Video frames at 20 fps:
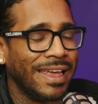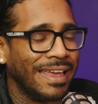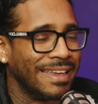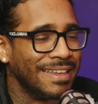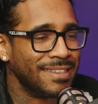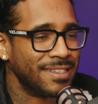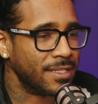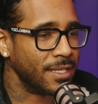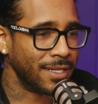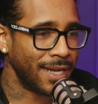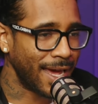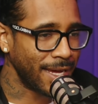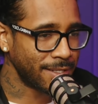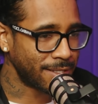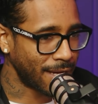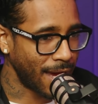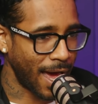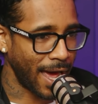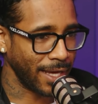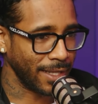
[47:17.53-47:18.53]
is the
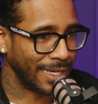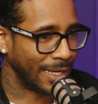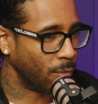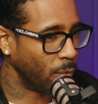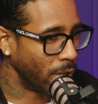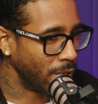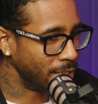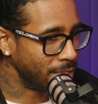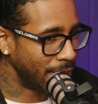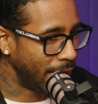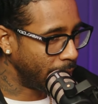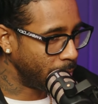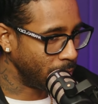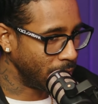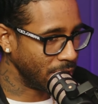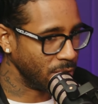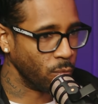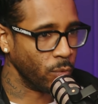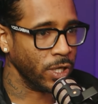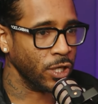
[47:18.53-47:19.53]
nice guy? Like, what does that
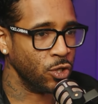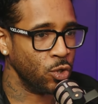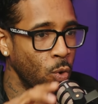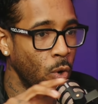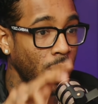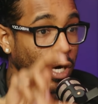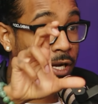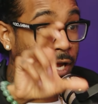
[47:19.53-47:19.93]
mean? When like you are this,